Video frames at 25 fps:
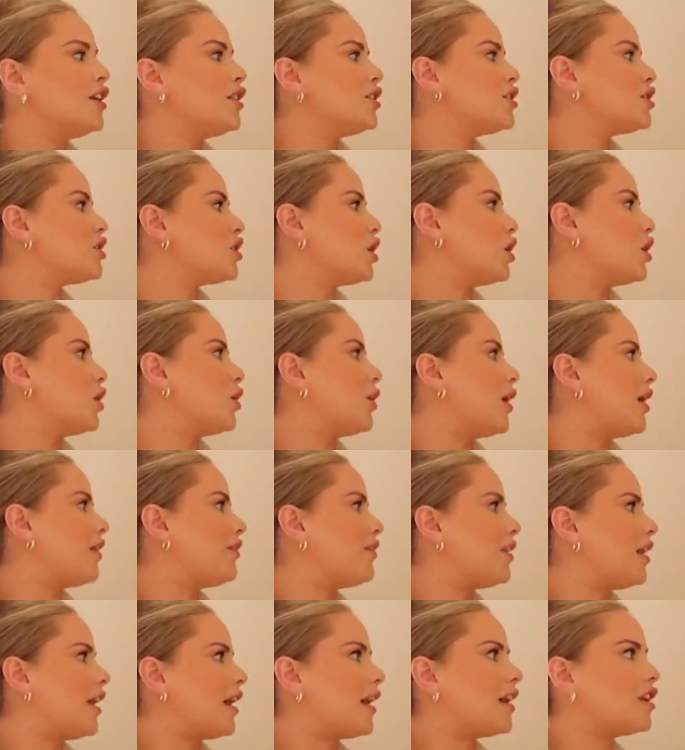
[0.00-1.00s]
So I
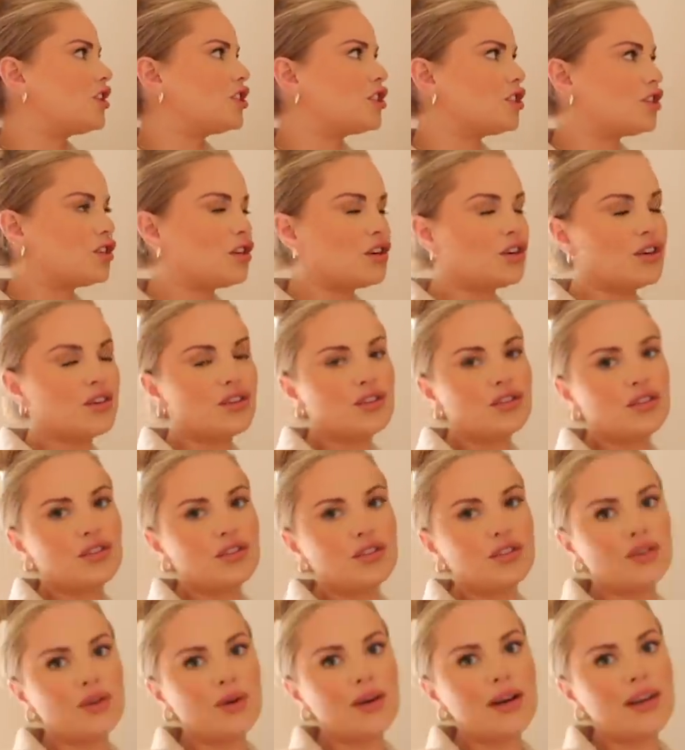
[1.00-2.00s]
feel like I should go
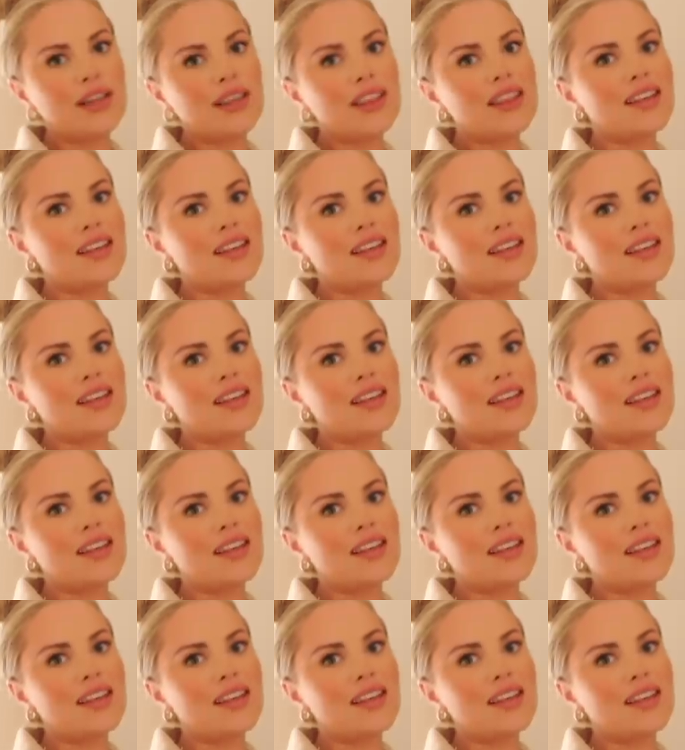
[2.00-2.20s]
through